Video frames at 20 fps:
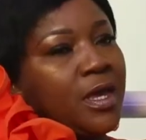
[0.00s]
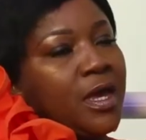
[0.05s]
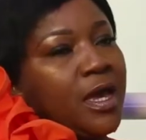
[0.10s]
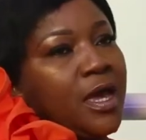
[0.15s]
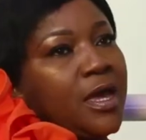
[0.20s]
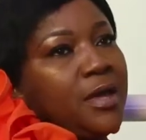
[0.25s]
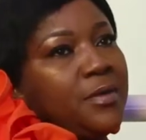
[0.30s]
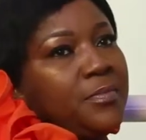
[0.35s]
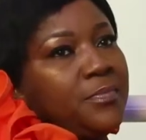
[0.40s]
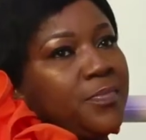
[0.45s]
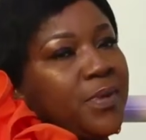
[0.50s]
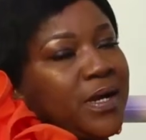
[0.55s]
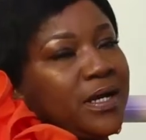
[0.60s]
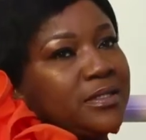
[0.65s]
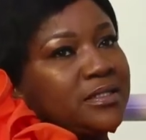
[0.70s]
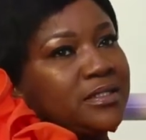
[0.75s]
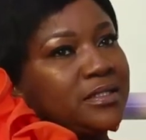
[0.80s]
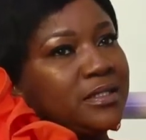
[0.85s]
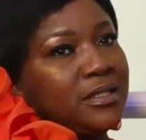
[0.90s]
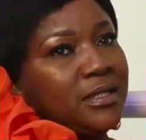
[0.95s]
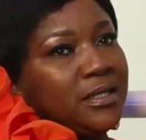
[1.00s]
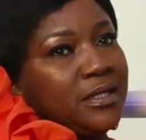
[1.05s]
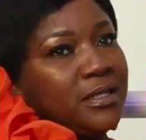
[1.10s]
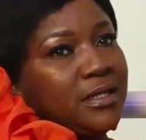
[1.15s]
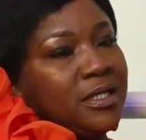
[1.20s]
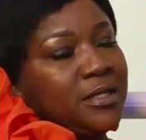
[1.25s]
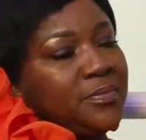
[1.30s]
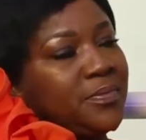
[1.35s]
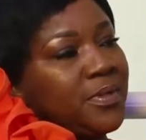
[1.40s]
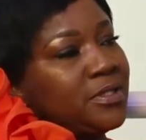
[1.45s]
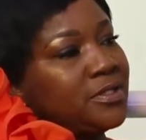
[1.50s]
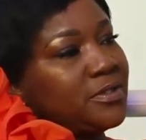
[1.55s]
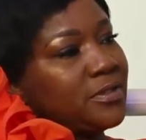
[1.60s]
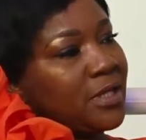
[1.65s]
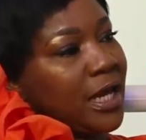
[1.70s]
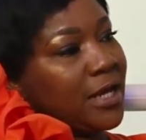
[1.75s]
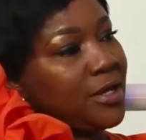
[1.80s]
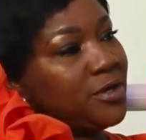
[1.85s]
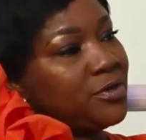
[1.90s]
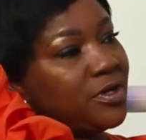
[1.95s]
Um, party. It depends on.
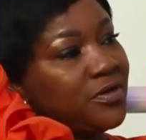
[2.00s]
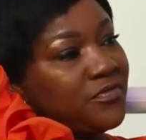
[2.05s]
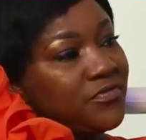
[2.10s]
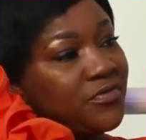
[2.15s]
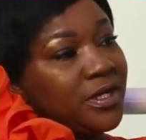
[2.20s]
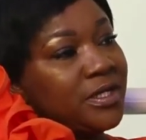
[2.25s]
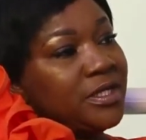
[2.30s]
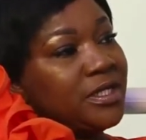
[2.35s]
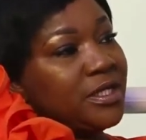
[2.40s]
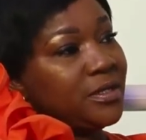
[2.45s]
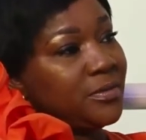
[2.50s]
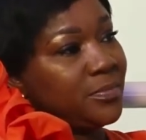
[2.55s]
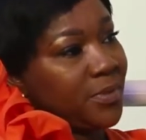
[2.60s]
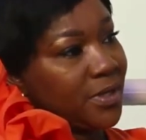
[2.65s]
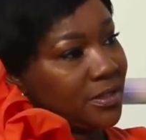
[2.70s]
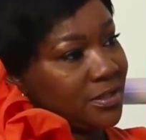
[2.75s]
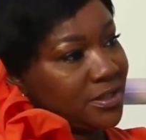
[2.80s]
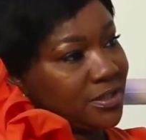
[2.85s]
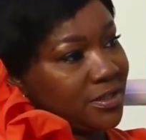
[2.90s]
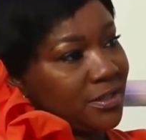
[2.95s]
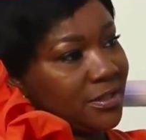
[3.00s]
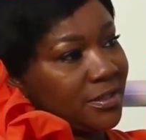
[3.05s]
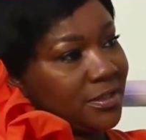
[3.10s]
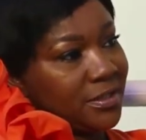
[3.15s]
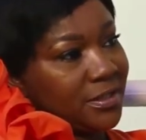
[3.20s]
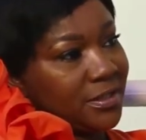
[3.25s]
Are you going for a dinner party?